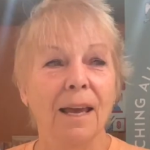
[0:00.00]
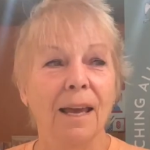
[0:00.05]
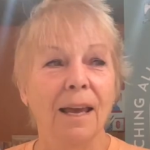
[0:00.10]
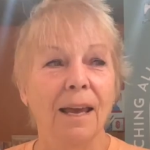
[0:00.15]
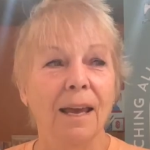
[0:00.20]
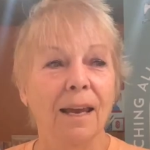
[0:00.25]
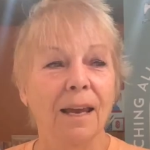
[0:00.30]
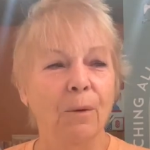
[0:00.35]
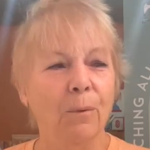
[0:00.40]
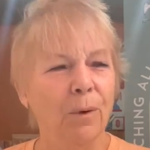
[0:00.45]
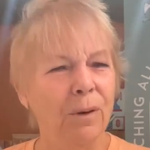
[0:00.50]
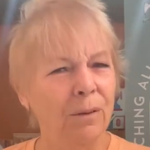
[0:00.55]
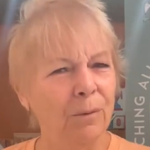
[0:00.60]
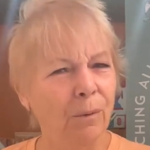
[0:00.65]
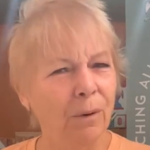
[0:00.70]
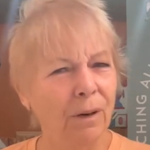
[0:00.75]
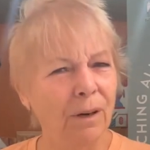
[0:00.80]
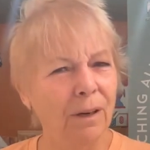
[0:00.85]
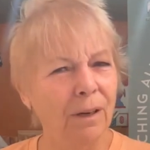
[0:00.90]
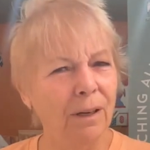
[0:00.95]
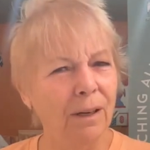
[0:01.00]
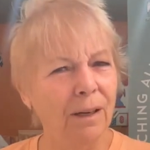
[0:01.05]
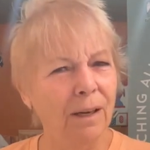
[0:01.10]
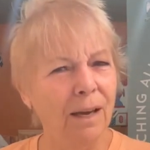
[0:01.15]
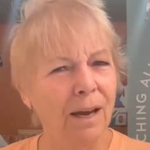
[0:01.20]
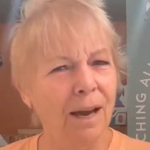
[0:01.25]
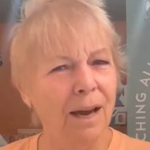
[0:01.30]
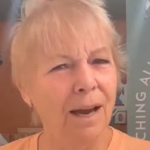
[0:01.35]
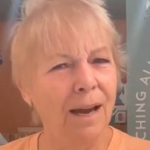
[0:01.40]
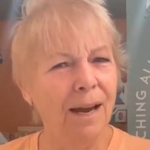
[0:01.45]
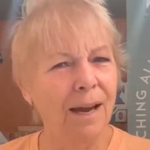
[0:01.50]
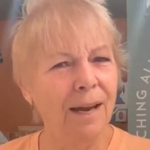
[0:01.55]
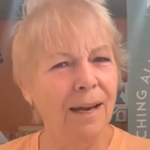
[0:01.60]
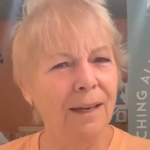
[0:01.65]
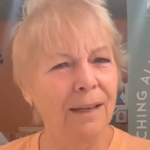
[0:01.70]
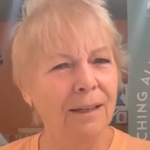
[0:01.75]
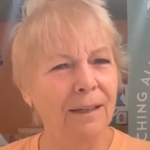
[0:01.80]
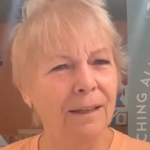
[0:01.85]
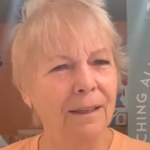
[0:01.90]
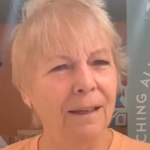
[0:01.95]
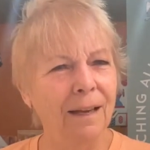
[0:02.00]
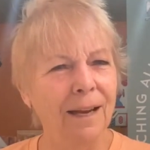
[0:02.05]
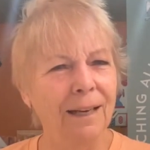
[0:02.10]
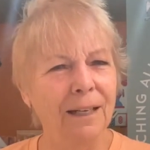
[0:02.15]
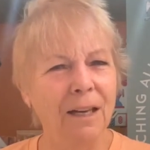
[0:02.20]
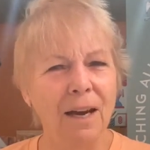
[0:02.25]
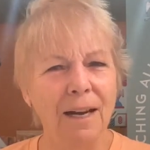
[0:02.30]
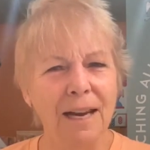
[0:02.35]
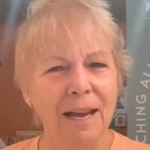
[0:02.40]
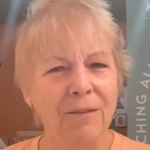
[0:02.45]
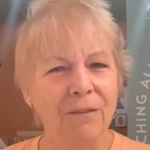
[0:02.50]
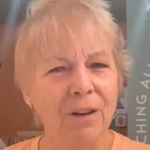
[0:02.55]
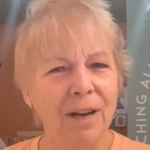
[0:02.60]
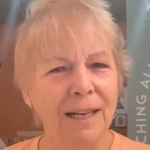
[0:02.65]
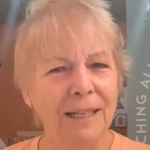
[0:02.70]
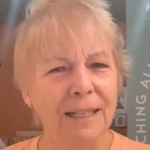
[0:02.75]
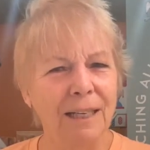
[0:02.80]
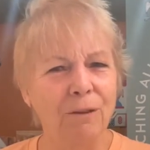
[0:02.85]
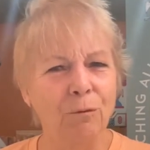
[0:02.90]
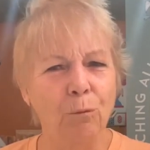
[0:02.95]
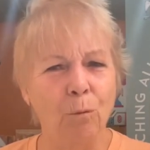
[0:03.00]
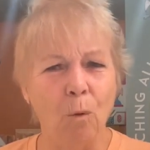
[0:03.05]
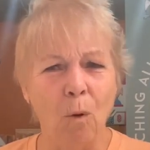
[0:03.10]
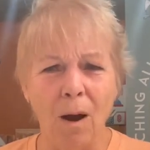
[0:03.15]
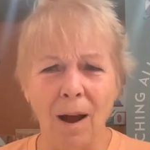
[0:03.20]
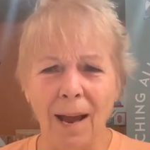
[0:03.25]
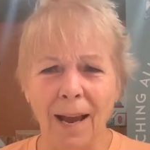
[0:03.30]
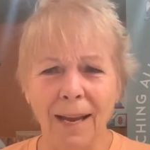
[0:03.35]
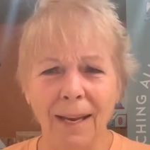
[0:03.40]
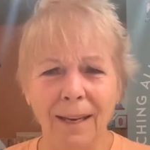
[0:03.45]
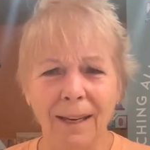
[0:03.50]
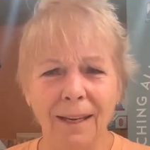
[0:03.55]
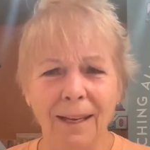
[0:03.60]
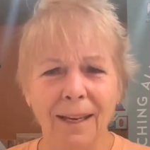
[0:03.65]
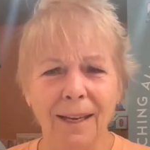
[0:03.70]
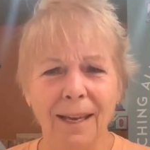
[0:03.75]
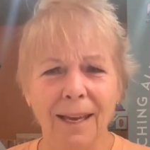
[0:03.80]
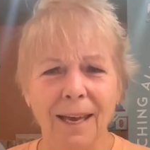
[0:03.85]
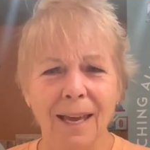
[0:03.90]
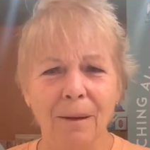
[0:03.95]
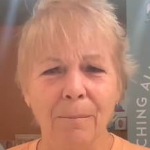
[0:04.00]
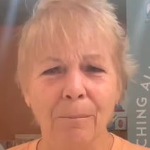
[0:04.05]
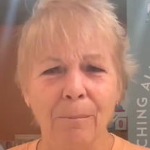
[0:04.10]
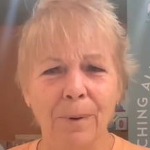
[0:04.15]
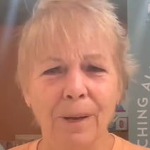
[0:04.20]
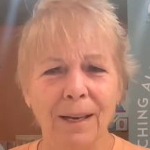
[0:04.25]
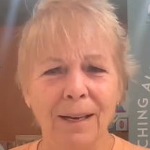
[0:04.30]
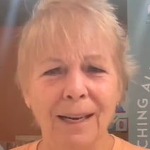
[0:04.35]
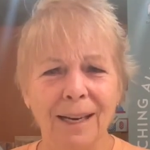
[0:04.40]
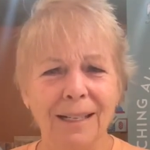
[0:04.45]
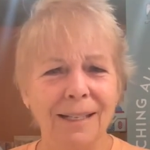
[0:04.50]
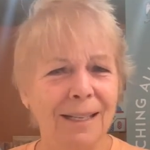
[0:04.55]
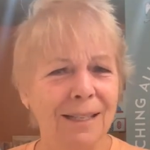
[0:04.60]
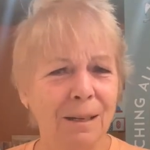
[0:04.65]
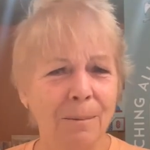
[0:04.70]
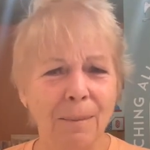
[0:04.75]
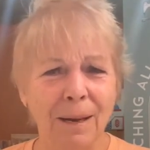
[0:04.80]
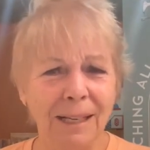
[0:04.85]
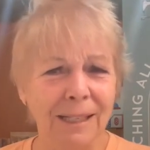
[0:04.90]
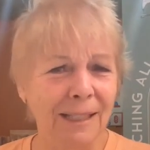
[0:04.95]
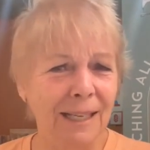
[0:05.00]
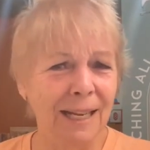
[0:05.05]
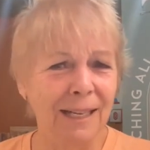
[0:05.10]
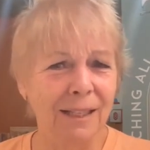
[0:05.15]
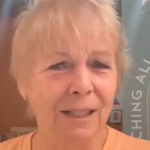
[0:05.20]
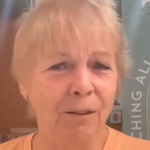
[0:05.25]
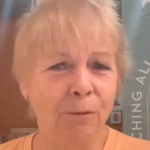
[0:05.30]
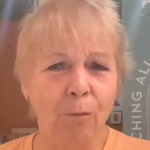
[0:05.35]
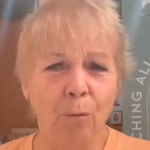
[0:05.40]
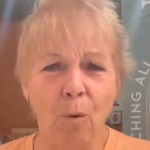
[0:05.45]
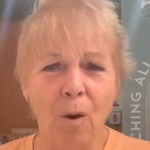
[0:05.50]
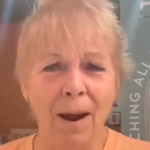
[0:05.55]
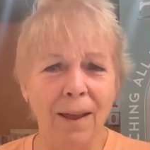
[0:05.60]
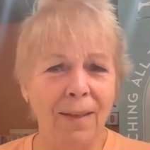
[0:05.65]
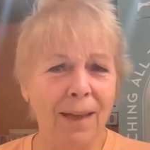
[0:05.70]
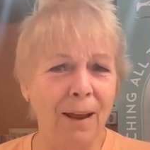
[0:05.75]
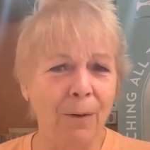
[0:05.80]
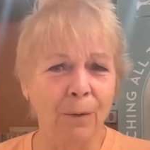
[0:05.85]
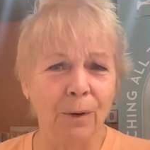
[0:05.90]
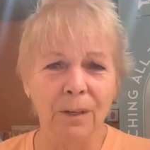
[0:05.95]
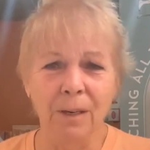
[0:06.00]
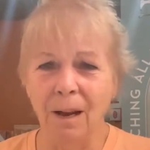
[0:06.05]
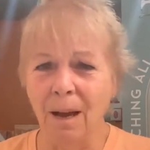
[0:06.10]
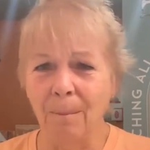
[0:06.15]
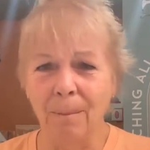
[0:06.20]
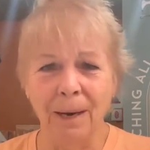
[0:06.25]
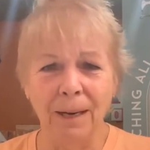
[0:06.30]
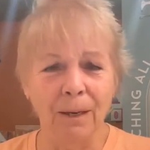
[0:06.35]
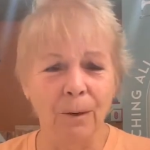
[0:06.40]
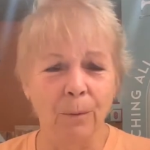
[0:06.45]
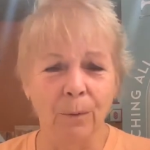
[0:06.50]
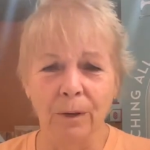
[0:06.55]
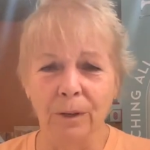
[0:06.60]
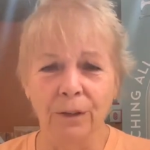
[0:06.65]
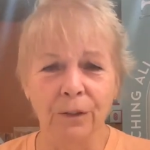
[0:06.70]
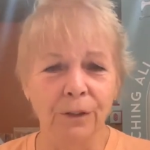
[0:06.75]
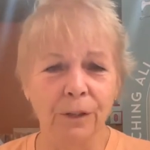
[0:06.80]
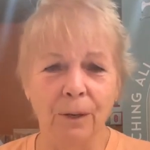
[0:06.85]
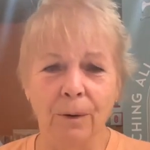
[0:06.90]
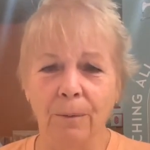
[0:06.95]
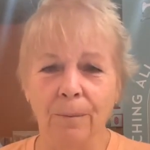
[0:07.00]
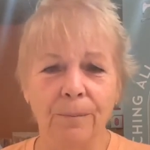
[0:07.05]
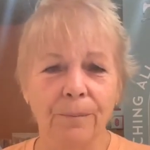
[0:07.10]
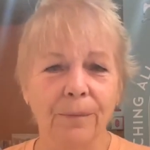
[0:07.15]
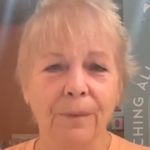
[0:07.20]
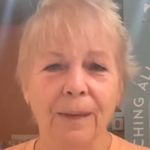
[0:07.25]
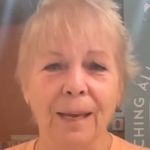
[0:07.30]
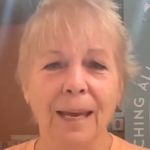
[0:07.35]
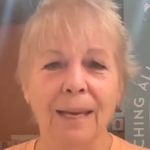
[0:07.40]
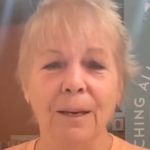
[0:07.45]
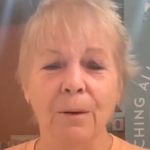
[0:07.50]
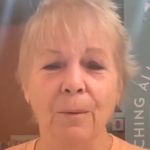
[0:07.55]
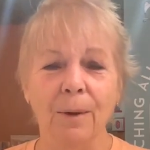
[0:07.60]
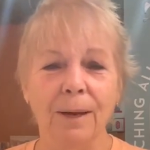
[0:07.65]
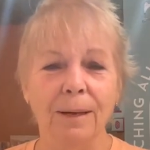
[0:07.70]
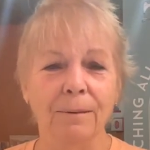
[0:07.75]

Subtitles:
it wouldn't work. I kind of have an idea of why, but it doesn't make sense of why that would not make it work. So anyway,